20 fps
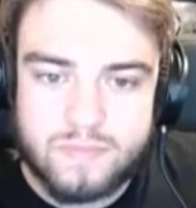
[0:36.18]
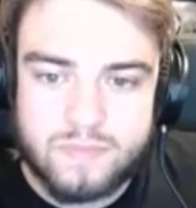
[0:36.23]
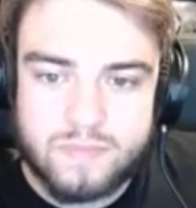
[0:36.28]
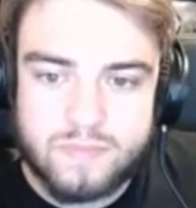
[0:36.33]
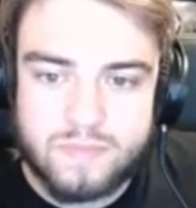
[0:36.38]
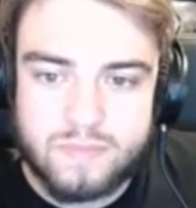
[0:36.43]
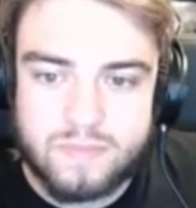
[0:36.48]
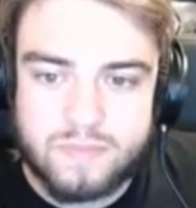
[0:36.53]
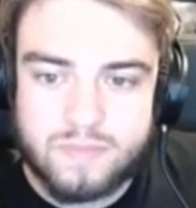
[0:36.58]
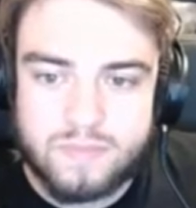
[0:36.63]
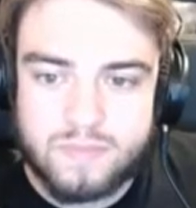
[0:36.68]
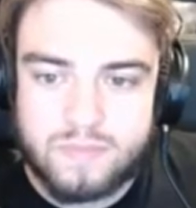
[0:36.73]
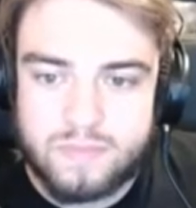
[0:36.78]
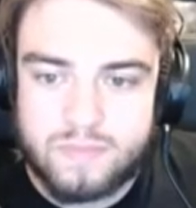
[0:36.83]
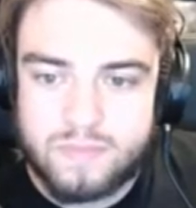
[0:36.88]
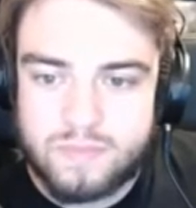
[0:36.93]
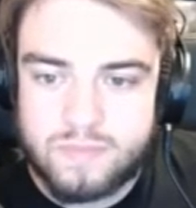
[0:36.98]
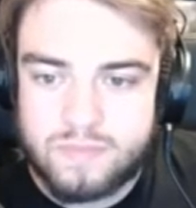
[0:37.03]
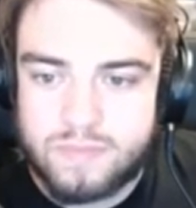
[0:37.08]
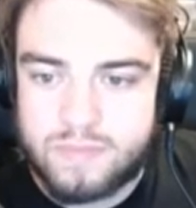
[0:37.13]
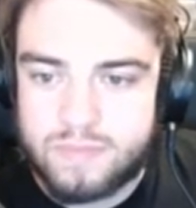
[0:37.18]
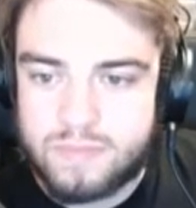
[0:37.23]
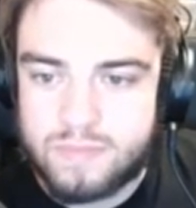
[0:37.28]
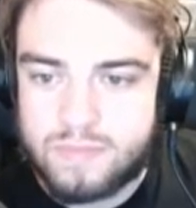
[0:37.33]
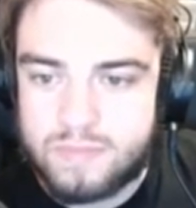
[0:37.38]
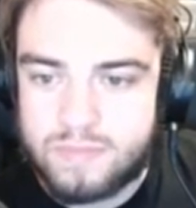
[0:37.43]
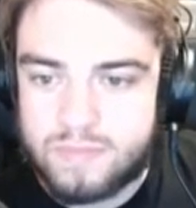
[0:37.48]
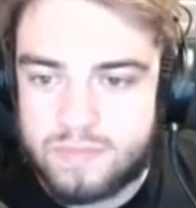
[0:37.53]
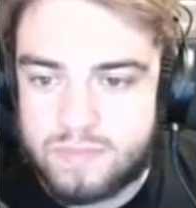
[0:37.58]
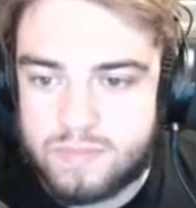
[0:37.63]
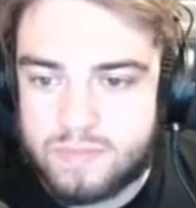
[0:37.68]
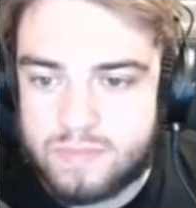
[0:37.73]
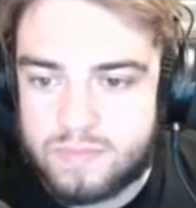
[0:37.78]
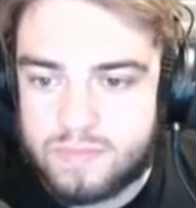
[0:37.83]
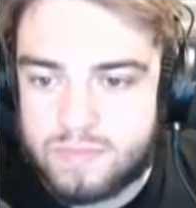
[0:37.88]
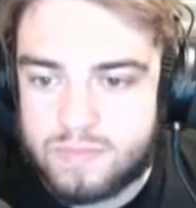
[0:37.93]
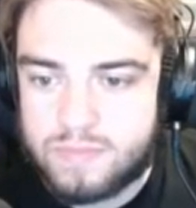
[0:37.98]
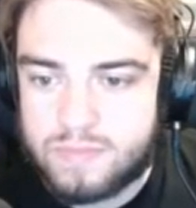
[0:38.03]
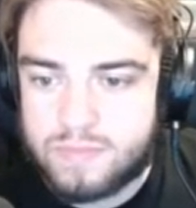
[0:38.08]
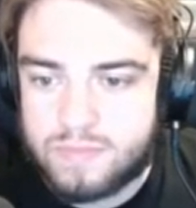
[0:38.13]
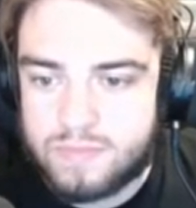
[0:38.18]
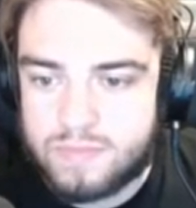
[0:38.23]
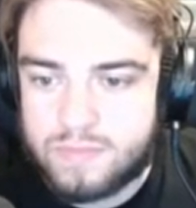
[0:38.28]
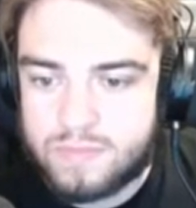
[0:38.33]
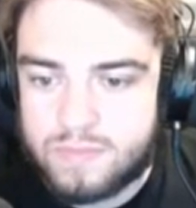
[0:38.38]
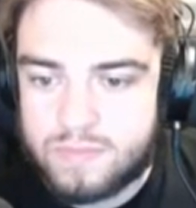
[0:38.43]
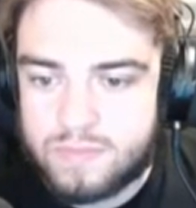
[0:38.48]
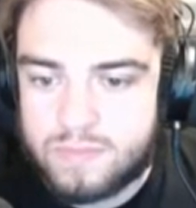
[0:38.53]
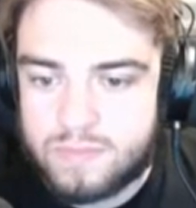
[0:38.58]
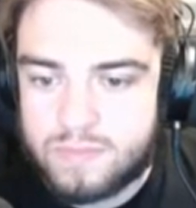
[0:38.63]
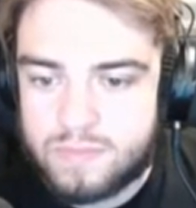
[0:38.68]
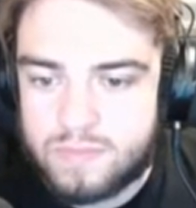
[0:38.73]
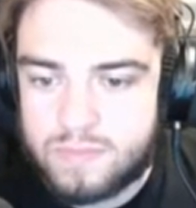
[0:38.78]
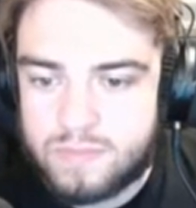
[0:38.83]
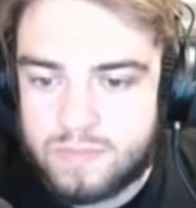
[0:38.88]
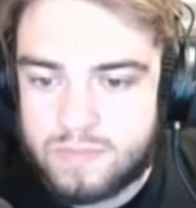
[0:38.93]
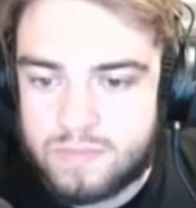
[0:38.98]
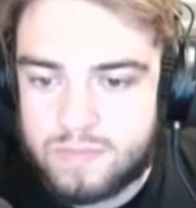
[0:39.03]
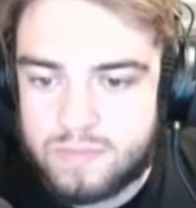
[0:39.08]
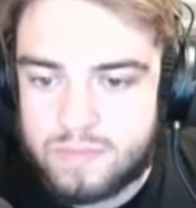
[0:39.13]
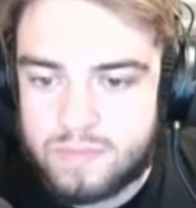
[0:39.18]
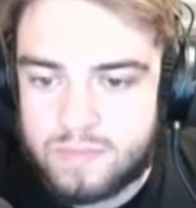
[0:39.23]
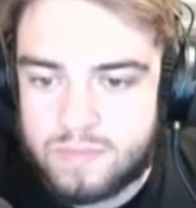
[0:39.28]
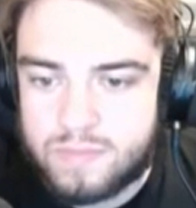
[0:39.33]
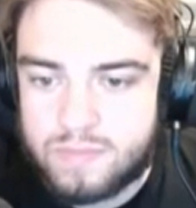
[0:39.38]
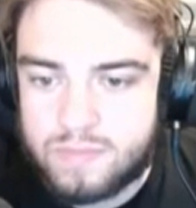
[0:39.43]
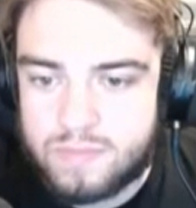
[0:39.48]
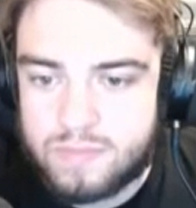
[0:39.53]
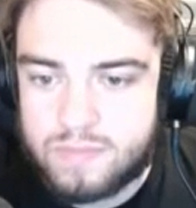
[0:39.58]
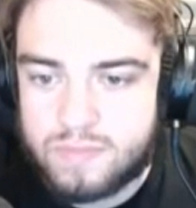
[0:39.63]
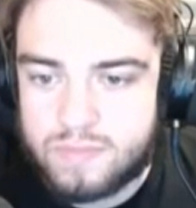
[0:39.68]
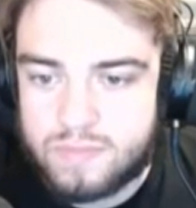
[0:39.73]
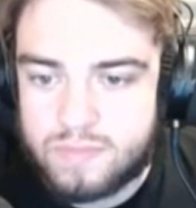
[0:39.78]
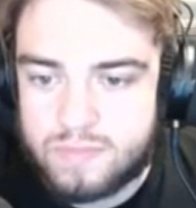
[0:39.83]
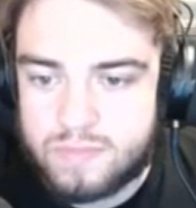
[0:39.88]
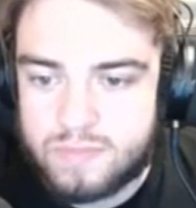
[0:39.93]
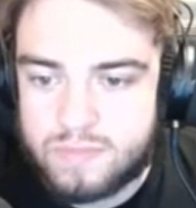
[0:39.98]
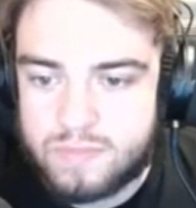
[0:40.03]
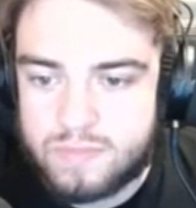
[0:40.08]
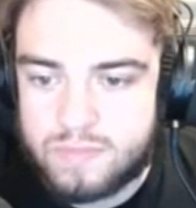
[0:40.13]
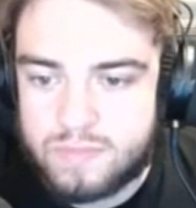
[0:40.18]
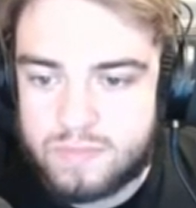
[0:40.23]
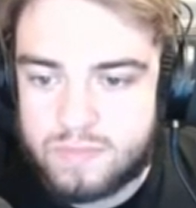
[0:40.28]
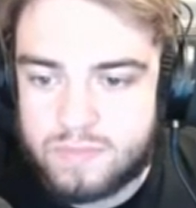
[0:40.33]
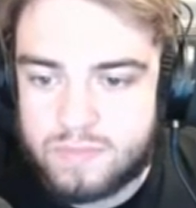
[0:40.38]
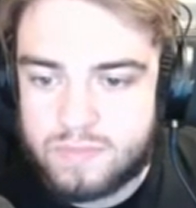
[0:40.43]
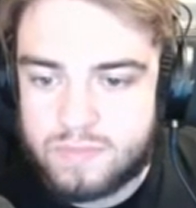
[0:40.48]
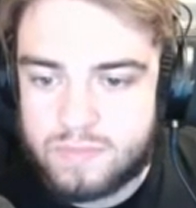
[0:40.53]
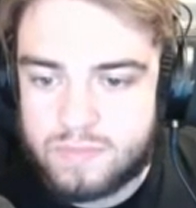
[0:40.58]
No words are spoken by the person on screen.